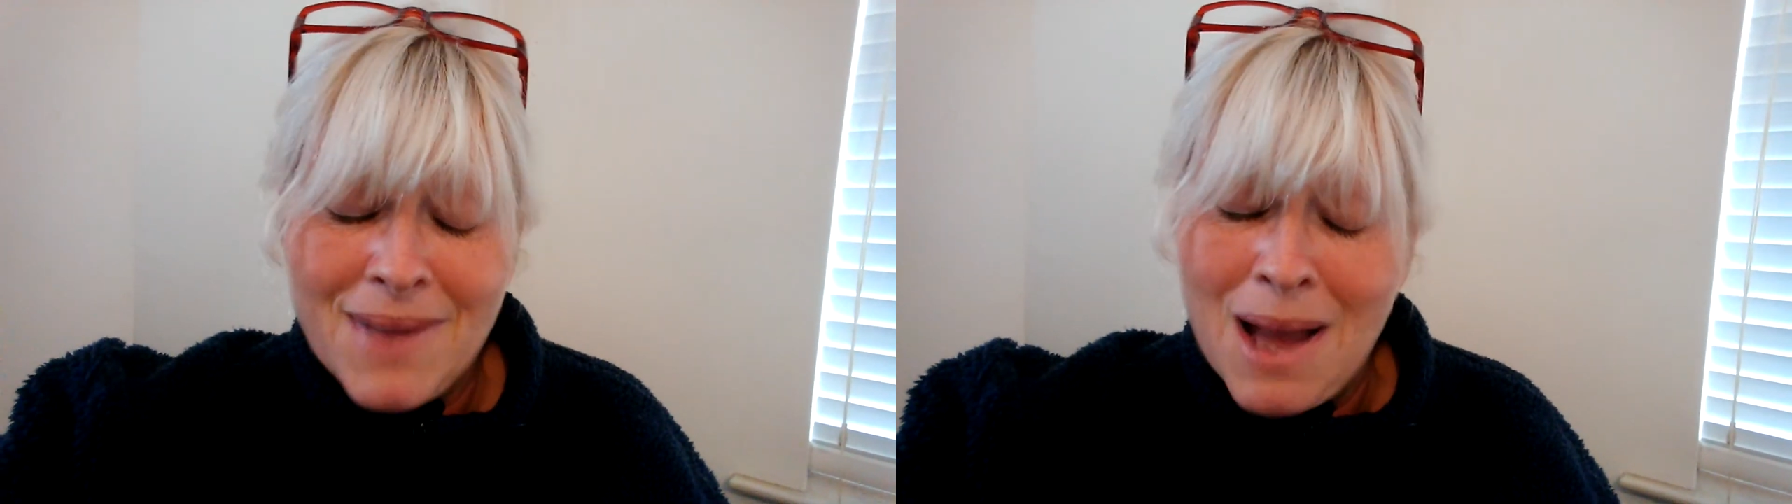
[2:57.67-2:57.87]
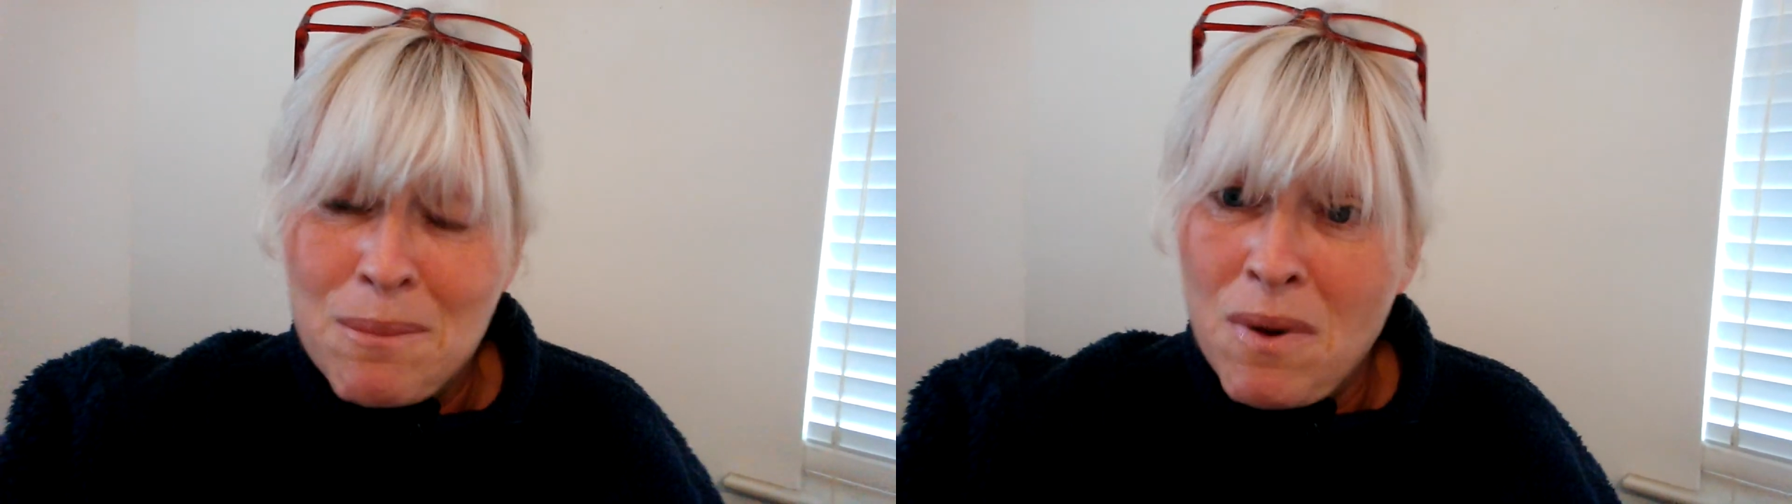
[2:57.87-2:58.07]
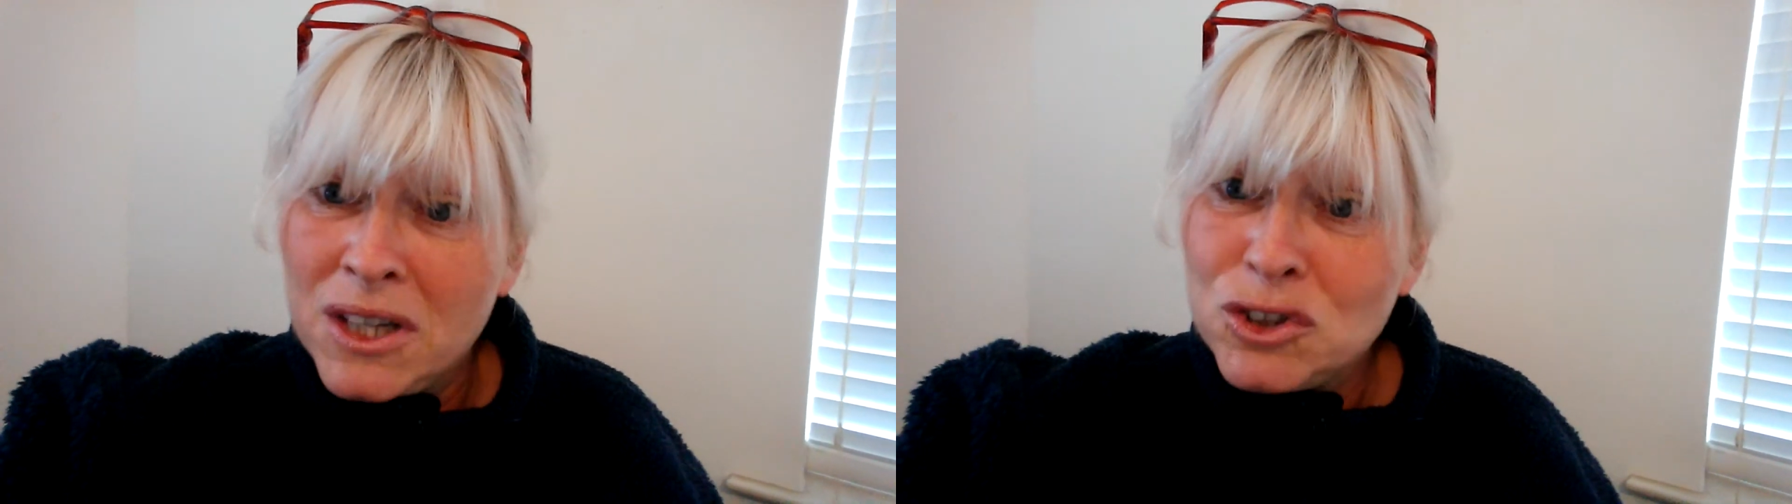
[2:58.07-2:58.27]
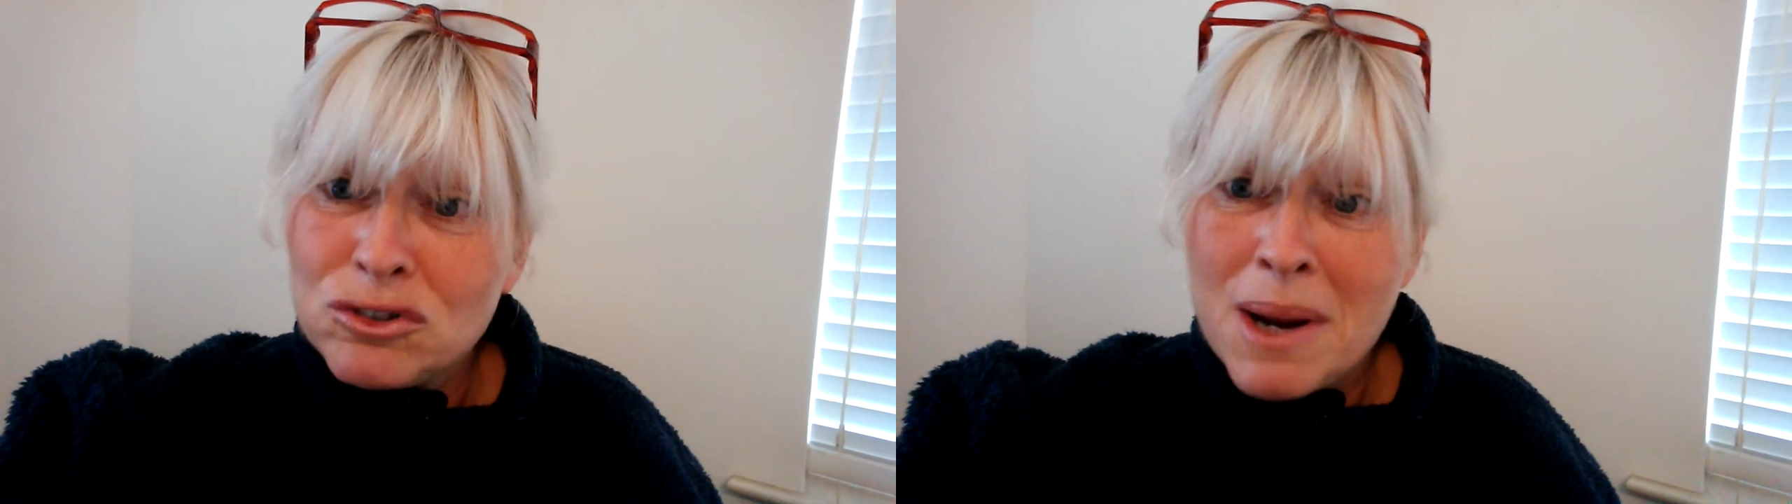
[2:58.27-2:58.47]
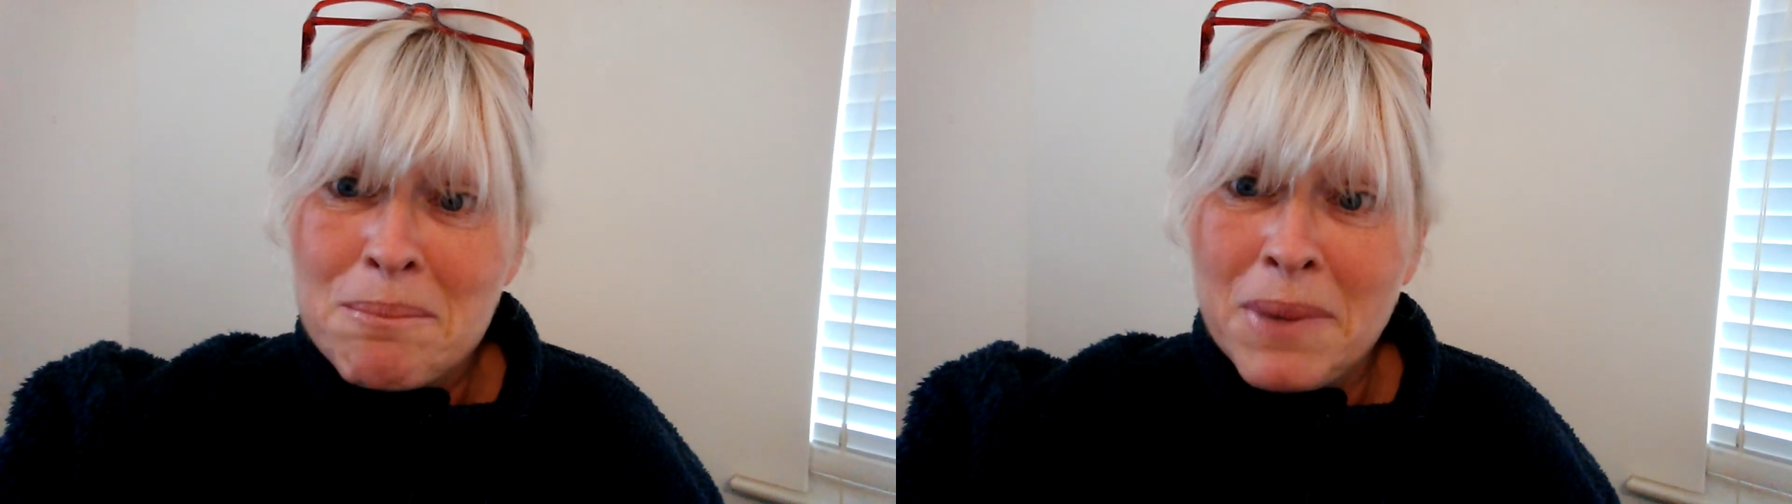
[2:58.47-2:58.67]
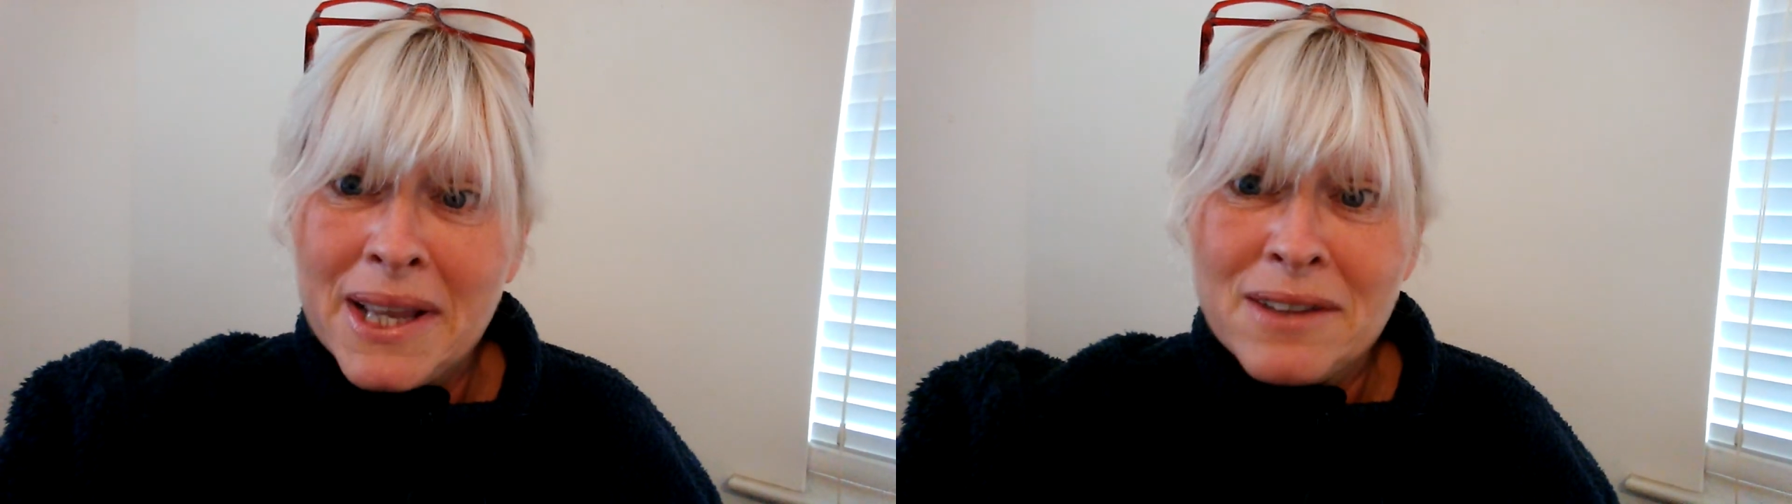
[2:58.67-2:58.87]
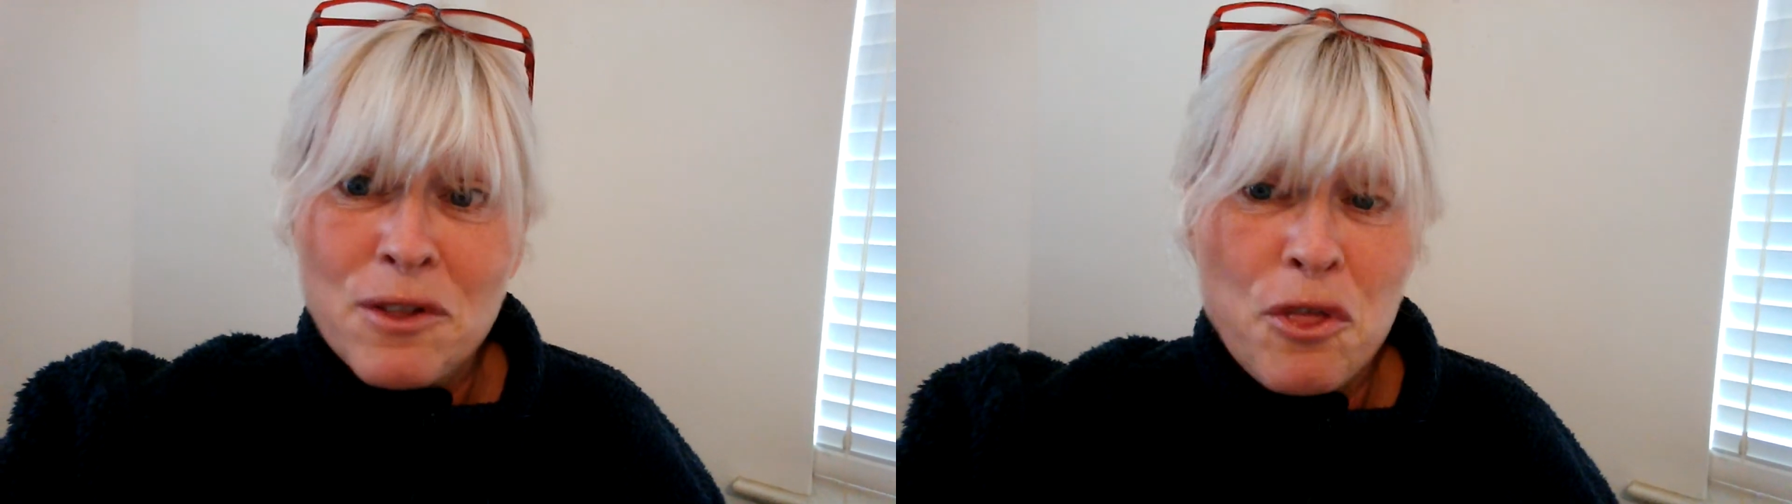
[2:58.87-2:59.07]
am I trembling at the